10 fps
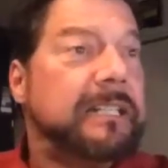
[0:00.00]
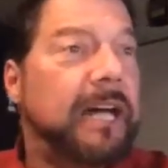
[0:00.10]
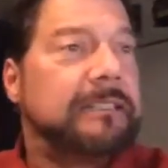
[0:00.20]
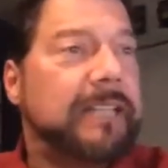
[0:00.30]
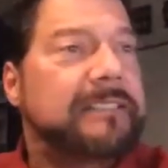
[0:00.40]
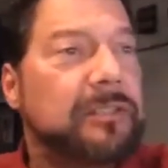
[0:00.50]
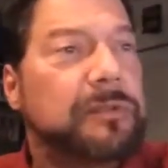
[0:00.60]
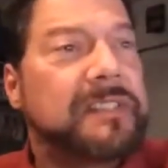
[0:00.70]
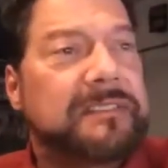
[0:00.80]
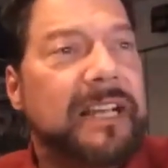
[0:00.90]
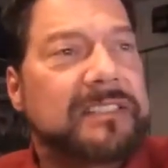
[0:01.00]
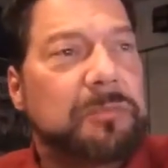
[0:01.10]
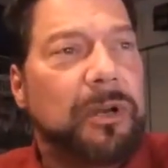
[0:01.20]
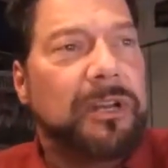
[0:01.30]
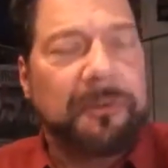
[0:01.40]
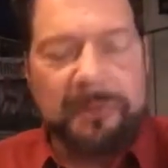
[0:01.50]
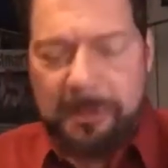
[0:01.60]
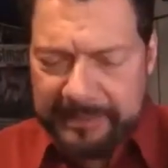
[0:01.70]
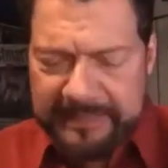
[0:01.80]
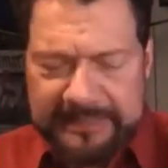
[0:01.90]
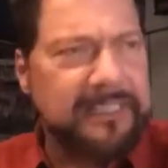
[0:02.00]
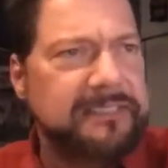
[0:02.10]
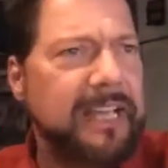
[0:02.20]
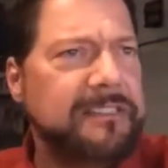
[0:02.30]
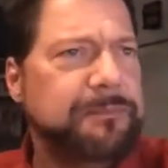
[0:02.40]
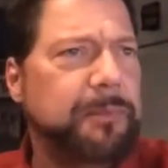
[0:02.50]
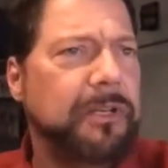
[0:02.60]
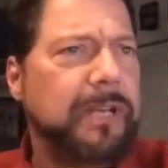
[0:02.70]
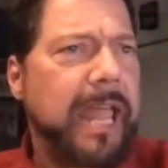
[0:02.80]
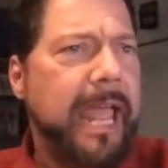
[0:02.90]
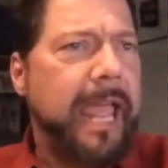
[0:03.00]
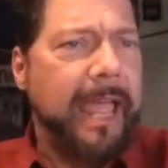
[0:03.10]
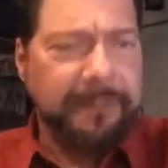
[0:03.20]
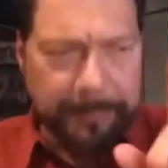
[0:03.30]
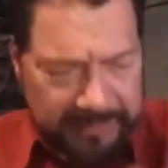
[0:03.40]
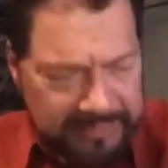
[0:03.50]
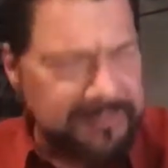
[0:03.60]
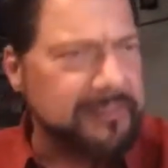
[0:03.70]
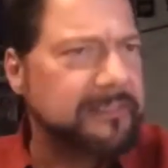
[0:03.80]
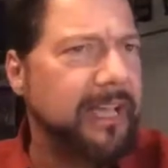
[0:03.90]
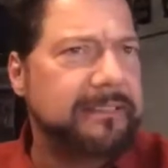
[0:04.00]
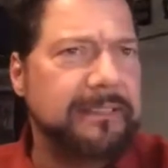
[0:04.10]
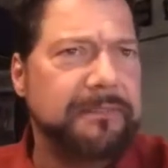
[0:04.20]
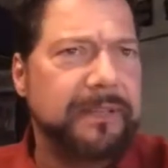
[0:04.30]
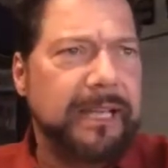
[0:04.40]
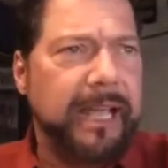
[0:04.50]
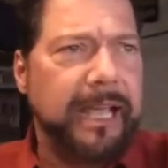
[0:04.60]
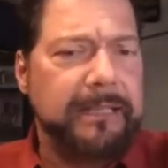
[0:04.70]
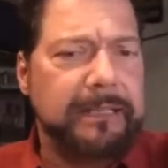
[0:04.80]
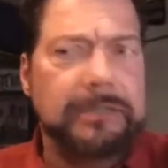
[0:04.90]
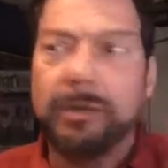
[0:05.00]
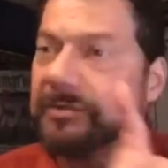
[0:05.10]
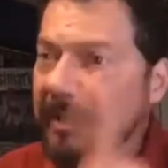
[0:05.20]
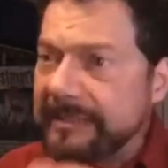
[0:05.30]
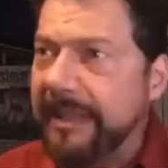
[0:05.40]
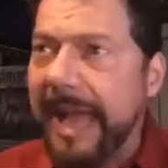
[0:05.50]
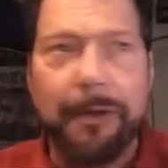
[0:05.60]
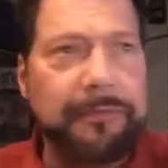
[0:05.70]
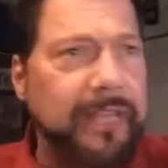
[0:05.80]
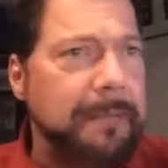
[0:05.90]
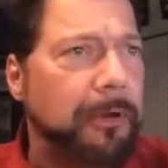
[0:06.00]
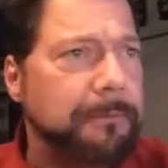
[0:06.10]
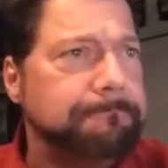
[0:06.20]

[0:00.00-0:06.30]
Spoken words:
Let's lose the testimony from the ballistics expert and the police detective and go straight to the housekeeper.